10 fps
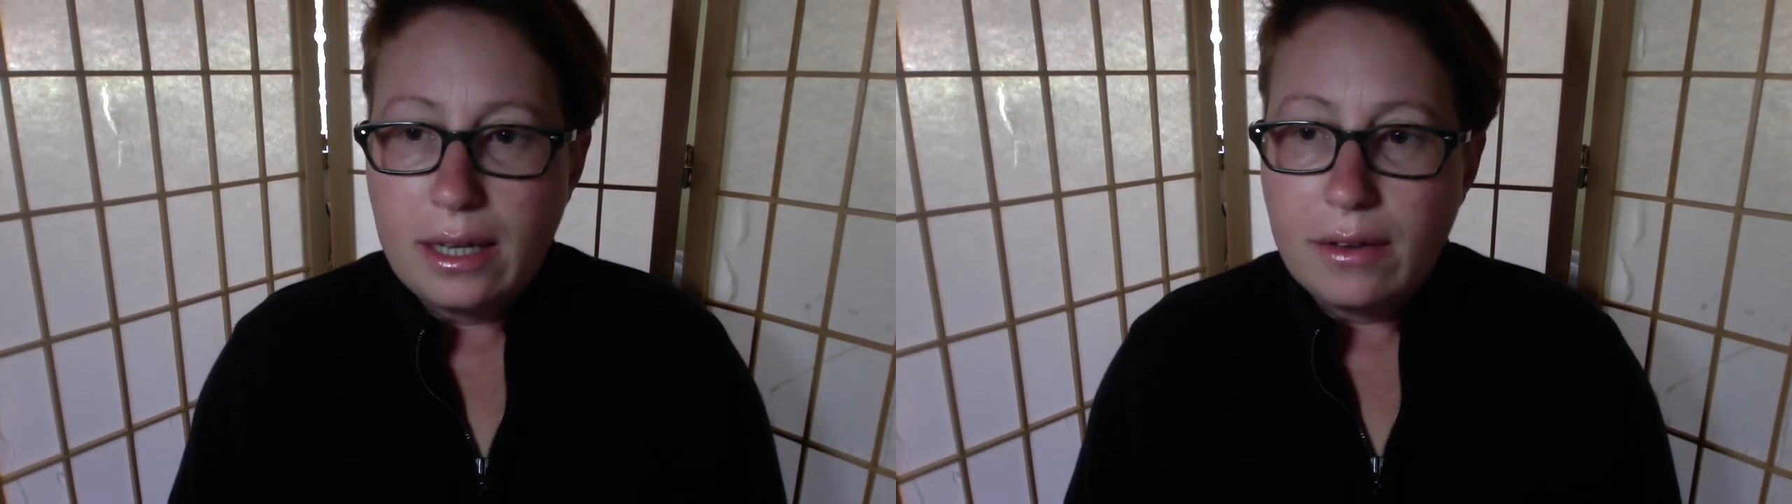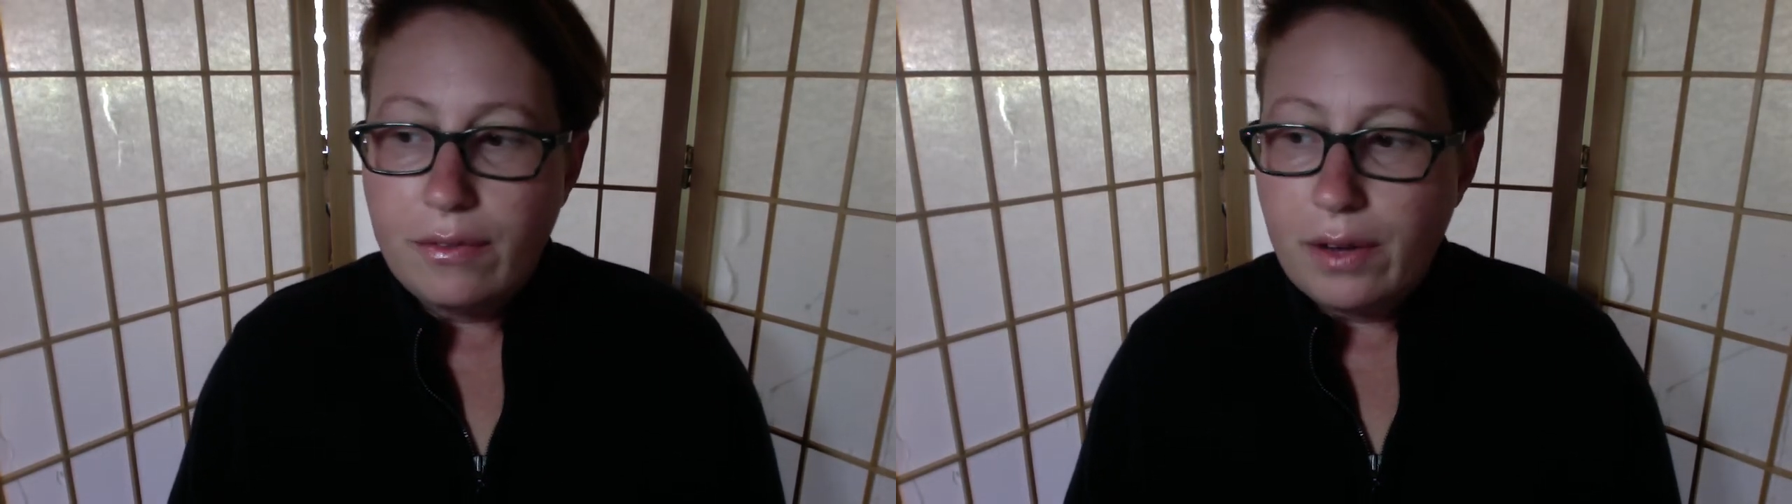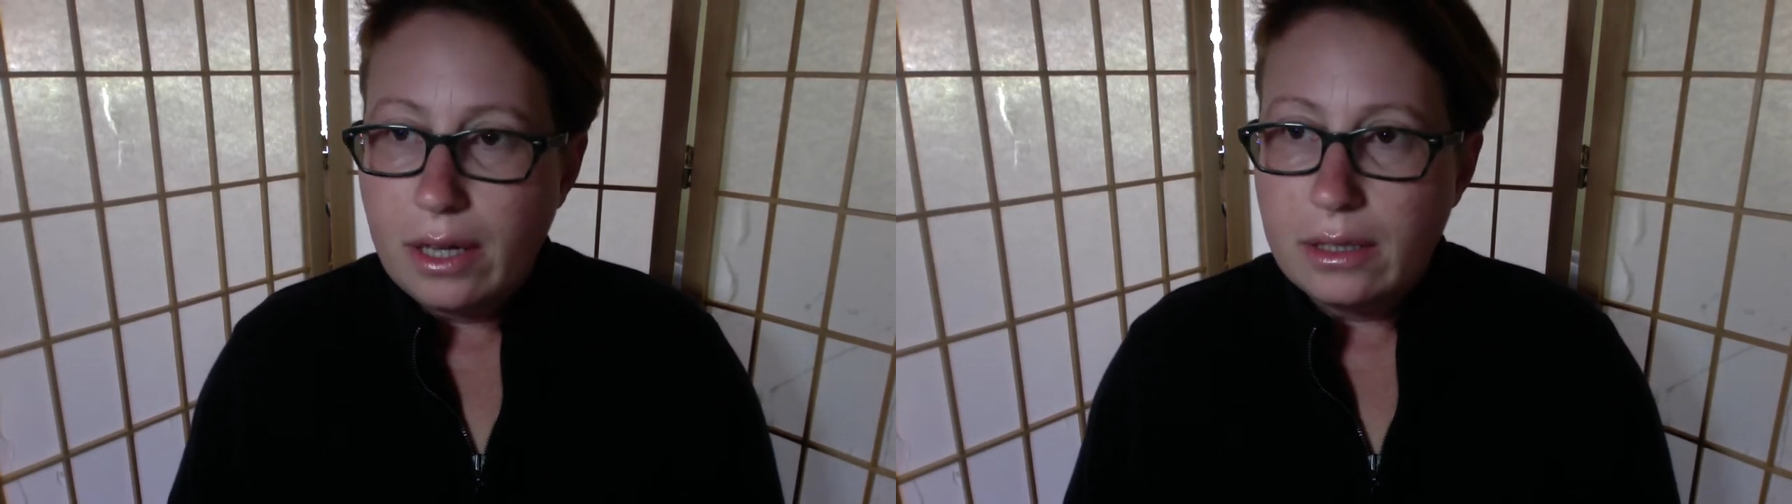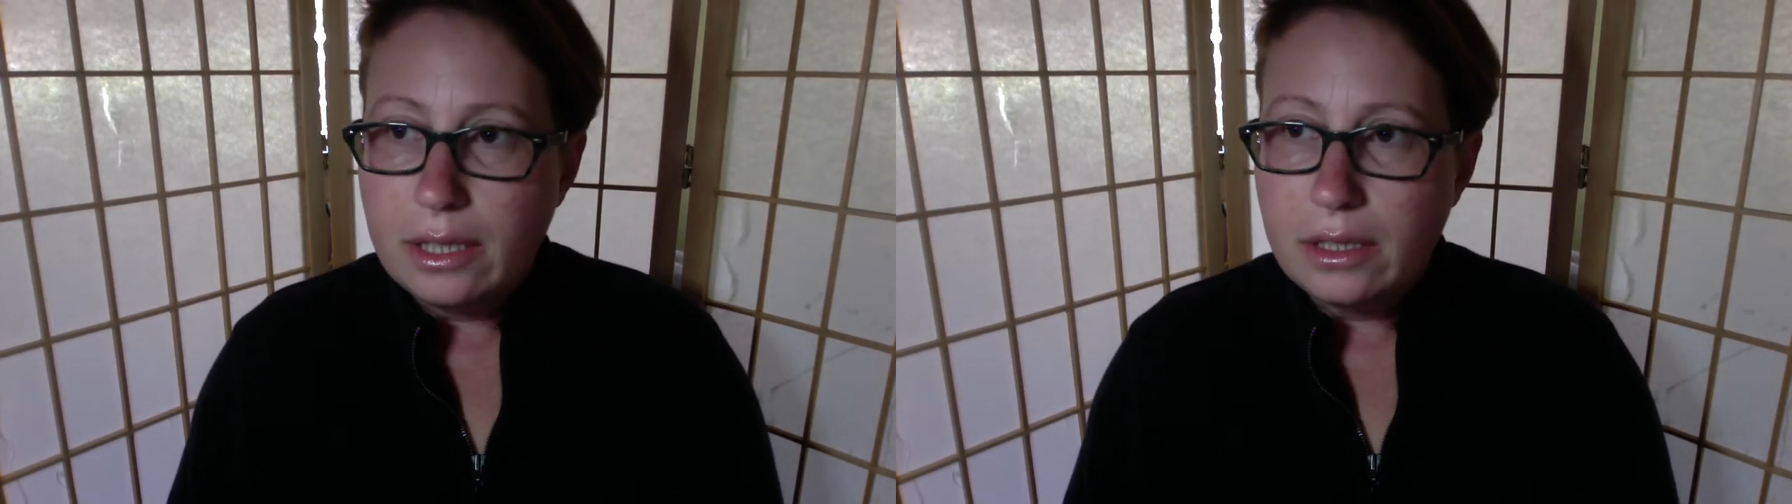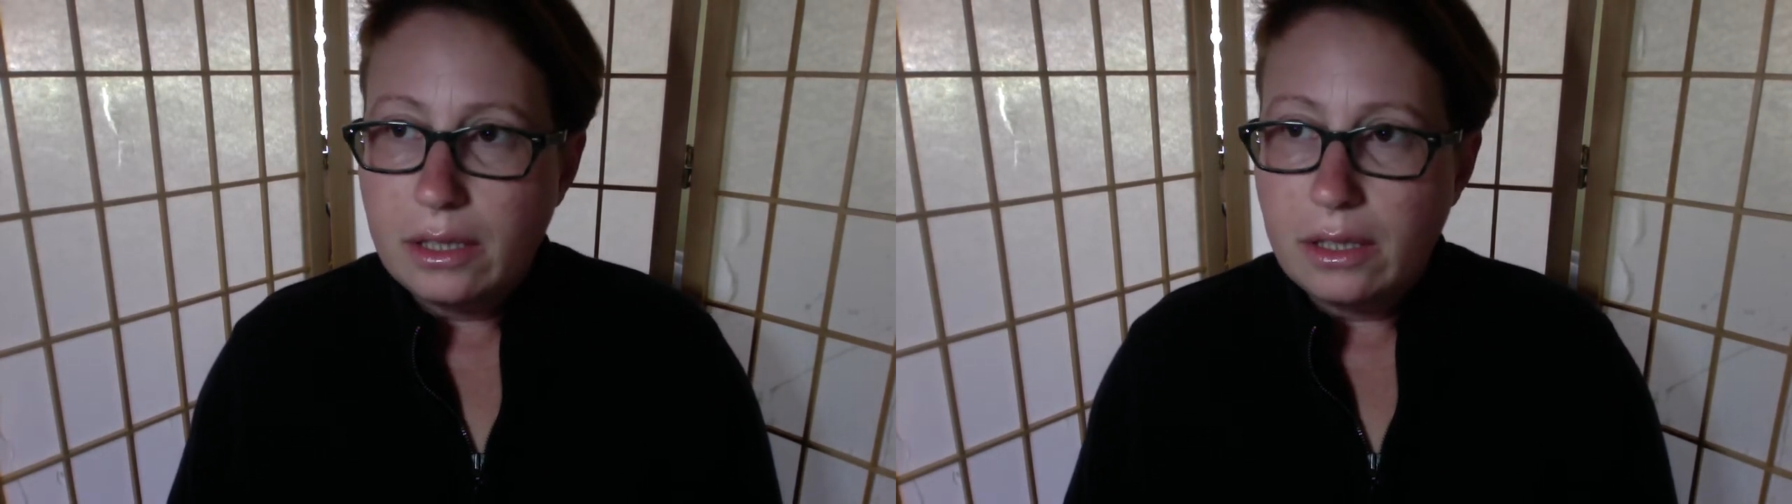give a
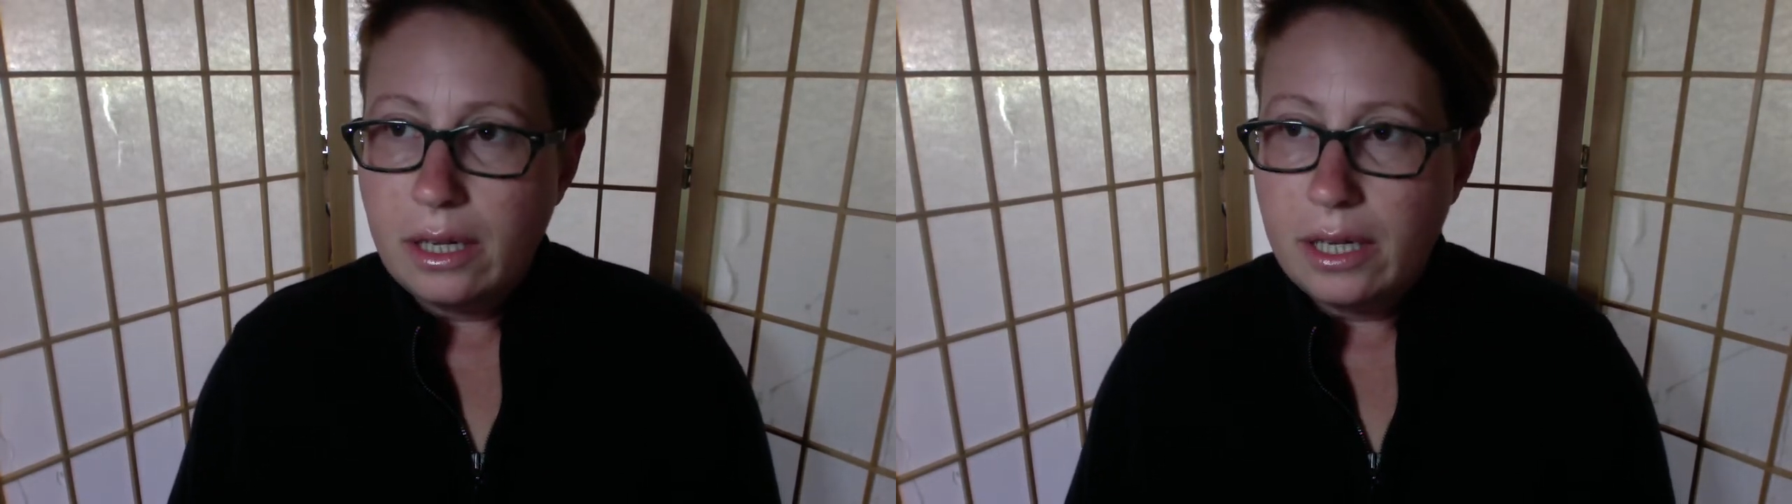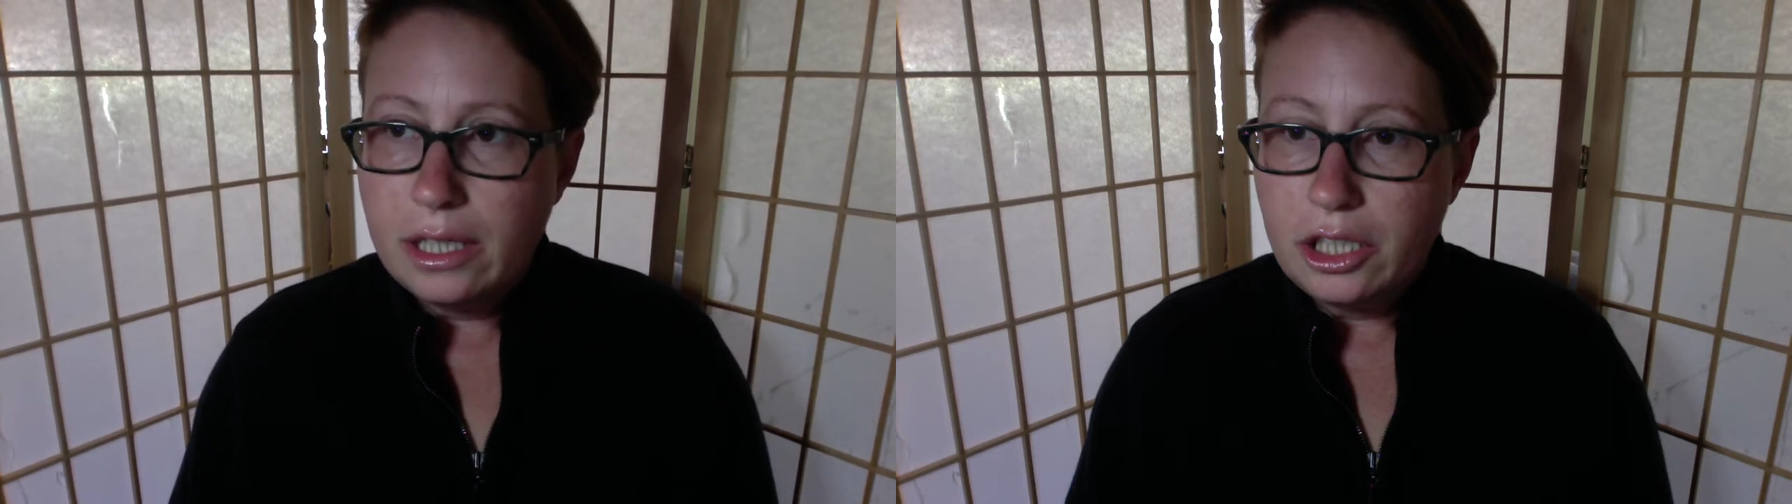little